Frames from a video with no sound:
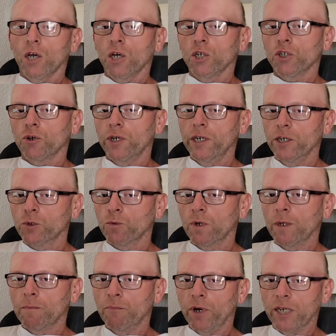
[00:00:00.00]
So here's what
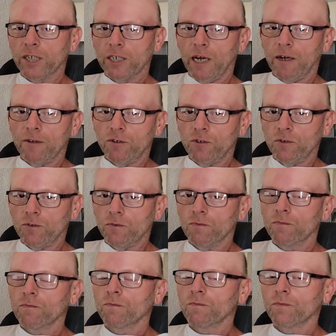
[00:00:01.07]
it breaks down to.
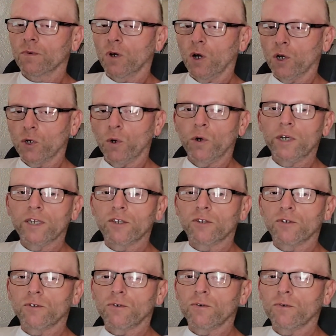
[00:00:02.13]
According
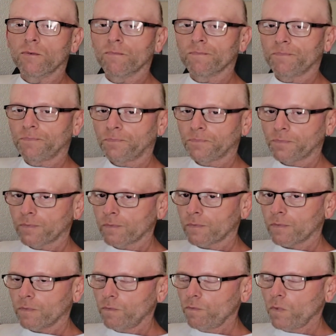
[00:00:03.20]
to,
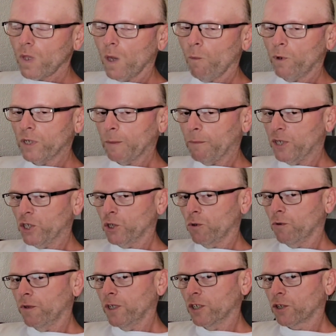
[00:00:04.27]
which I'm going to
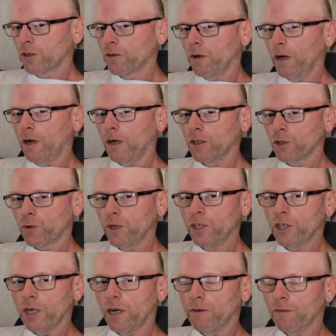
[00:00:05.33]
show this
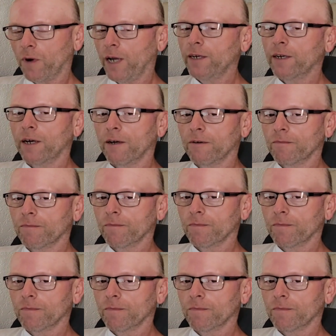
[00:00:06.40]
screenshot right now,